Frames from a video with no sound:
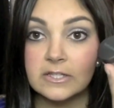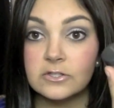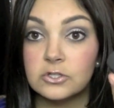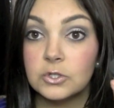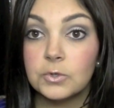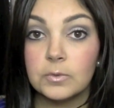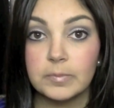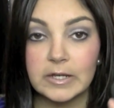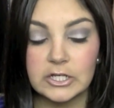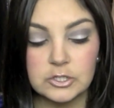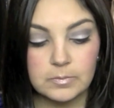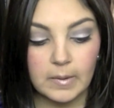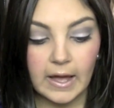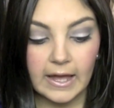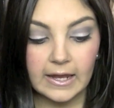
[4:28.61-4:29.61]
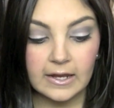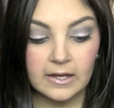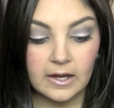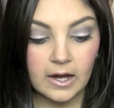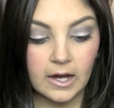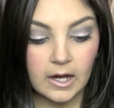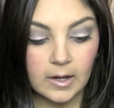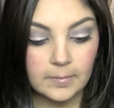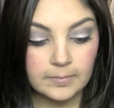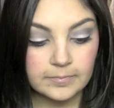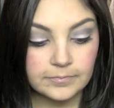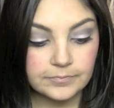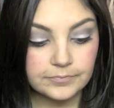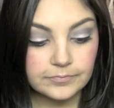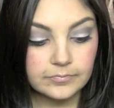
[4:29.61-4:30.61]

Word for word: is Nude Beach by um,